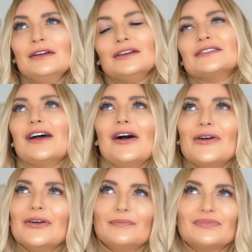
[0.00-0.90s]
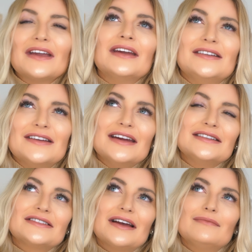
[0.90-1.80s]
So
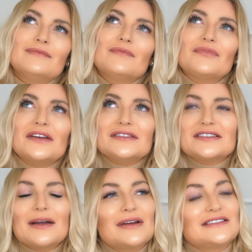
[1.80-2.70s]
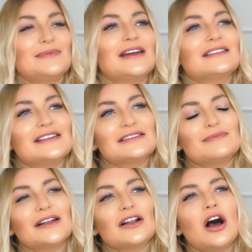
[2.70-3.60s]
in some aspects it's
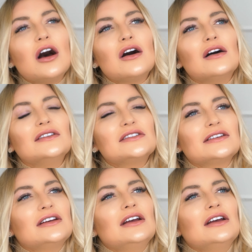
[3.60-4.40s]
been hard,